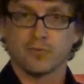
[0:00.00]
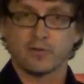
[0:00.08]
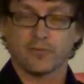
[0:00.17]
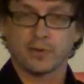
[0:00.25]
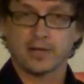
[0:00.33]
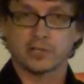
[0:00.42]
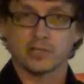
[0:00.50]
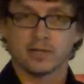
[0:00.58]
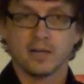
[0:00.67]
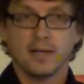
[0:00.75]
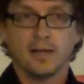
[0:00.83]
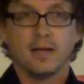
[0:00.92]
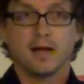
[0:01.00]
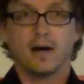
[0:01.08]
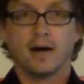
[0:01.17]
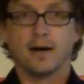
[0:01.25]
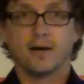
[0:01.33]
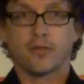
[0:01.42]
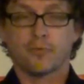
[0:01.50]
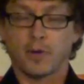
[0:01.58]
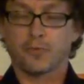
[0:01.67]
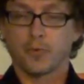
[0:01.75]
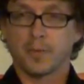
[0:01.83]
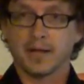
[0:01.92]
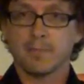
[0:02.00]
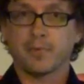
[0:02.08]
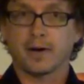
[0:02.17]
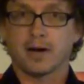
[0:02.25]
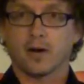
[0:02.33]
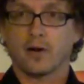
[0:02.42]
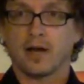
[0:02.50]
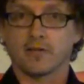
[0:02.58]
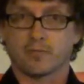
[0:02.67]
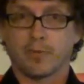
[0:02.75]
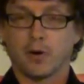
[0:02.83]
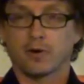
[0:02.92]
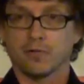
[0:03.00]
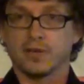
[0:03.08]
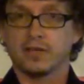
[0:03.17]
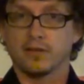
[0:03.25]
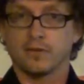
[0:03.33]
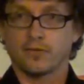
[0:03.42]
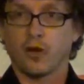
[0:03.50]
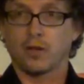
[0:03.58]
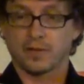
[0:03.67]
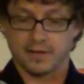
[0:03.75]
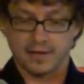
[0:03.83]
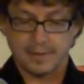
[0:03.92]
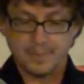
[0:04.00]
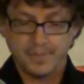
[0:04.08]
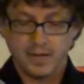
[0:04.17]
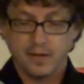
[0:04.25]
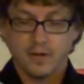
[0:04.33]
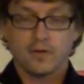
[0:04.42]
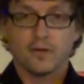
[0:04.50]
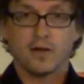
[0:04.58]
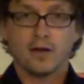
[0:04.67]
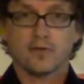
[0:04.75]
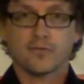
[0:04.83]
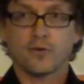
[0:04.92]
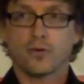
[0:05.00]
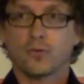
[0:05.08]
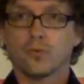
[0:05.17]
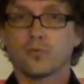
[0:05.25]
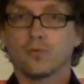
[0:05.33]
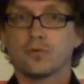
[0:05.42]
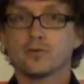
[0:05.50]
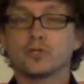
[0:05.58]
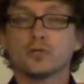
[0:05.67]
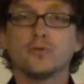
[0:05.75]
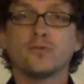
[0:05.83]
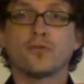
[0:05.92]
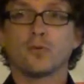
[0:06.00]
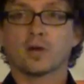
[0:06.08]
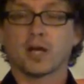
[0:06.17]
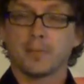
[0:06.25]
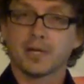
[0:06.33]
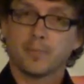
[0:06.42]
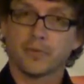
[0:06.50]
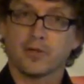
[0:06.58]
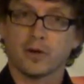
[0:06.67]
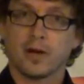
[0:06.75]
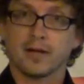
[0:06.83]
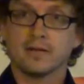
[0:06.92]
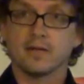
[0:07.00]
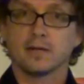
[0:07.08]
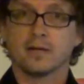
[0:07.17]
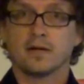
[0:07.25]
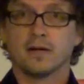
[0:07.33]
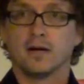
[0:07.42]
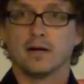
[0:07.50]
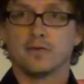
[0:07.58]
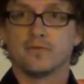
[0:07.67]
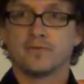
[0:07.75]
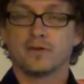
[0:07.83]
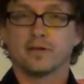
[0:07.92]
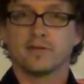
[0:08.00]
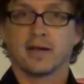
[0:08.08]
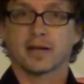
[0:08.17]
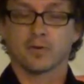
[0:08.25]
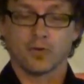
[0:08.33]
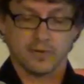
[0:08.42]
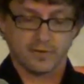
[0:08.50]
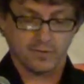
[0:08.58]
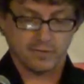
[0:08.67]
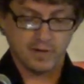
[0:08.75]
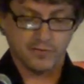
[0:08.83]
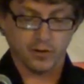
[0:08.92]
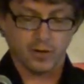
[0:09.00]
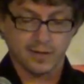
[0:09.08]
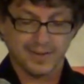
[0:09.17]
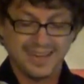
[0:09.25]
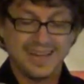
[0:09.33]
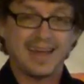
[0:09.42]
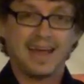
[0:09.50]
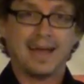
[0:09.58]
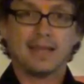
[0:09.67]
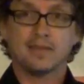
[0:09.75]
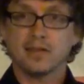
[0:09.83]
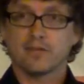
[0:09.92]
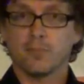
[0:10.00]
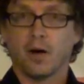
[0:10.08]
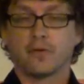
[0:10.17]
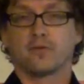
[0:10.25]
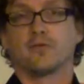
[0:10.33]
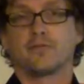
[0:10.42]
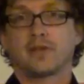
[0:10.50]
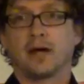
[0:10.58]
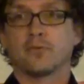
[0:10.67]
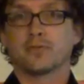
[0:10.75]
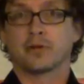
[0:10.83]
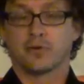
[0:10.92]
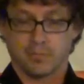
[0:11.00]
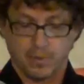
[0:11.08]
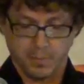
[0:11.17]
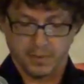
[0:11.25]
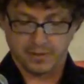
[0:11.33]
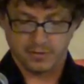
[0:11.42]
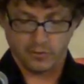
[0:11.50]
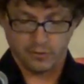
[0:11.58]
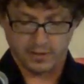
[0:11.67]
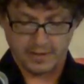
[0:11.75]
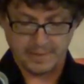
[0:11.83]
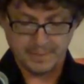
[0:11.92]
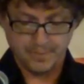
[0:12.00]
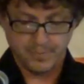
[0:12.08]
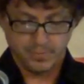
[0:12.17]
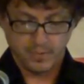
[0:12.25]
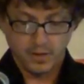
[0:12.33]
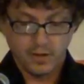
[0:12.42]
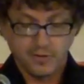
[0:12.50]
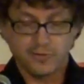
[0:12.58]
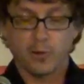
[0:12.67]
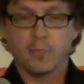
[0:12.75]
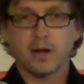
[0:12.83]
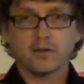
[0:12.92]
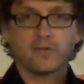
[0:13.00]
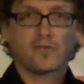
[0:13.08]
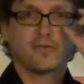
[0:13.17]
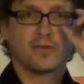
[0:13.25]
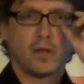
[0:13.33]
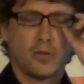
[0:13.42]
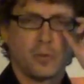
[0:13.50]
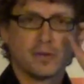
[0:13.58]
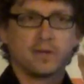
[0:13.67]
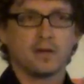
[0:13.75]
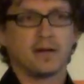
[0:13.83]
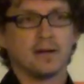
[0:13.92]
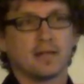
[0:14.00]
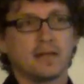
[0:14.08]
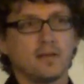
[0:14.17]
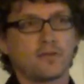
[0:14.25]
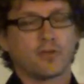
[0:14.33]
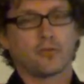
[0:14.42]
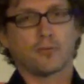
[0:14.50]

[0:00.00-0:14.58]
and resurrection uh, throughout the Roman Empire as part of his holiday. So Jews who were coming up with their idea of a dying and rising savior God had these models out there in public to look at. Zalmoxis is another one. Uh, he's a